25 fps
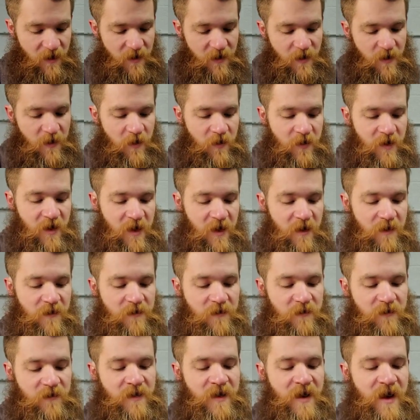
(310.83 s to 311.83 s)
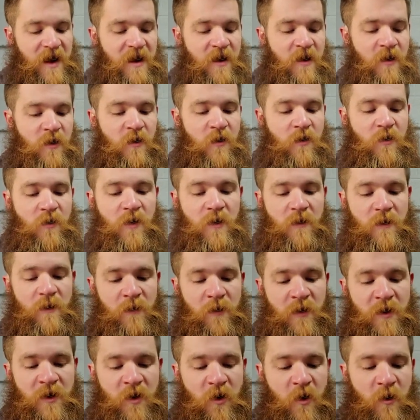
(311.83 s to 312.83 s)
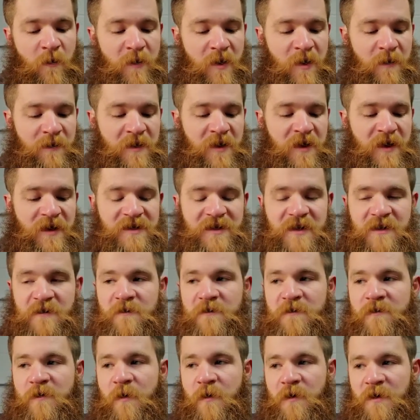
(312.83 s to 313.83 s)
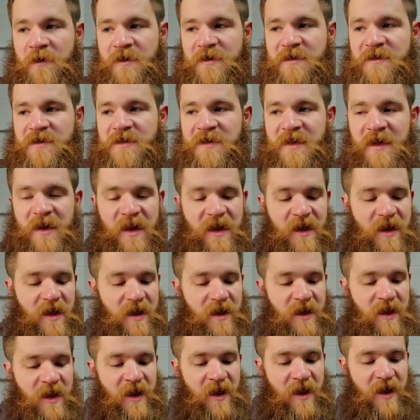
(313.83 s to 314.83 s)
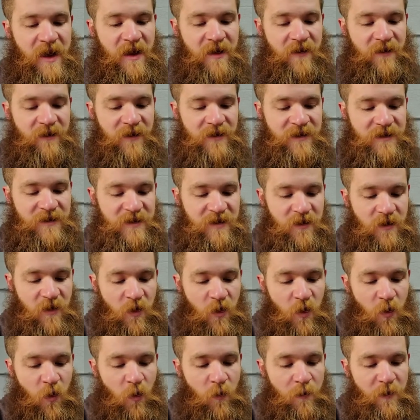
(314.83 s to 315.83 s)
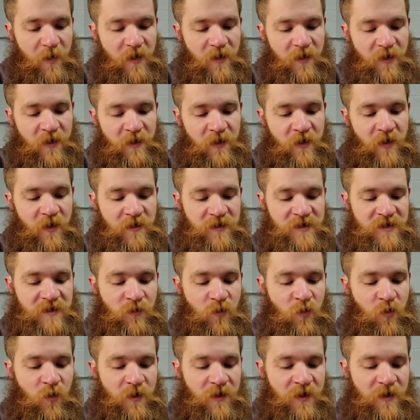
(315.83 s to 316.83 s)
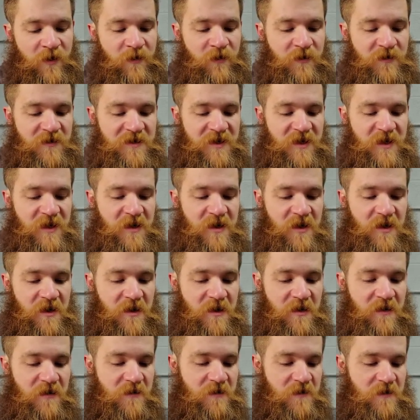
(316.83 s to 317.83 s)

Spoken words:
Okay, now we're going to open up the 1940s, and let's hope there are some more nickels in here.